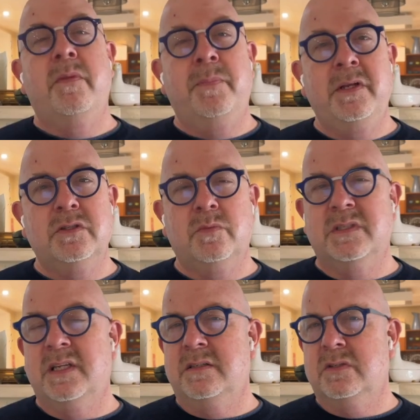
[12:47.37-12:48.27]
The pigeon
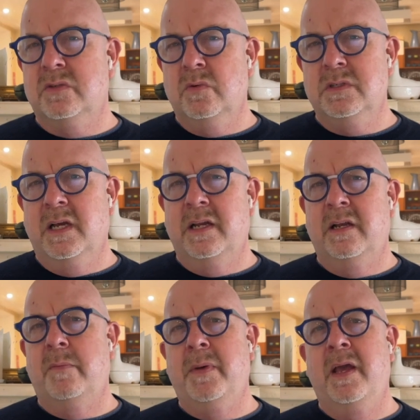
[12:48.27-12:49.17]
was then sauteed
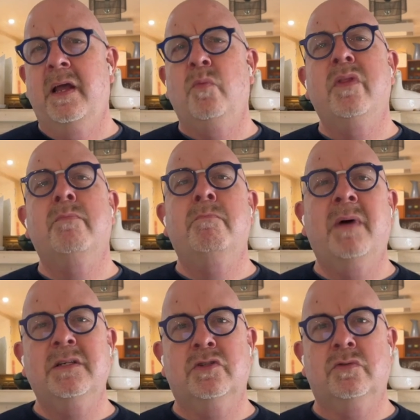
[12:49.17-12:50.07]
in a pan with
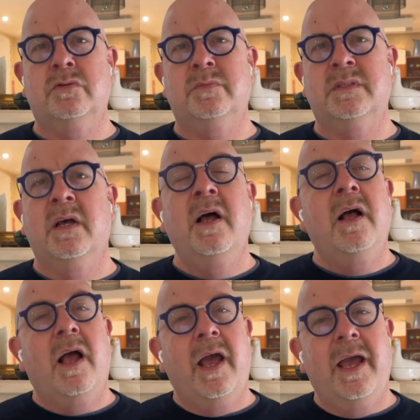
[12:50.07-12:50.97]
mushrooms
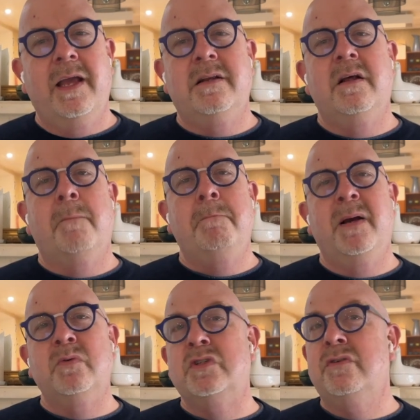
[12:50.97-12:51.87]
and
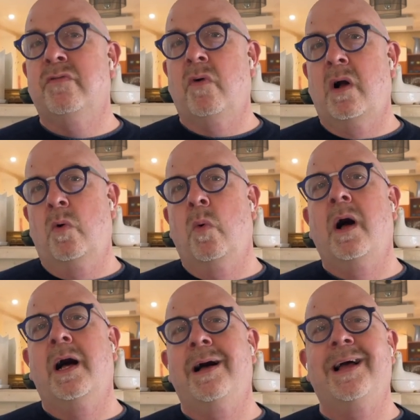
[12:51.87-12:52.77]
melted foie
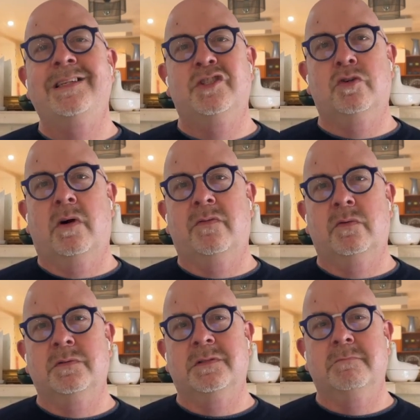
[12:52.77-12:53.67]
gras and
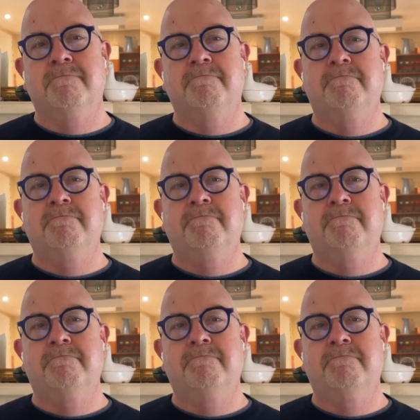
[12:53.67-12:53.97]
truffles.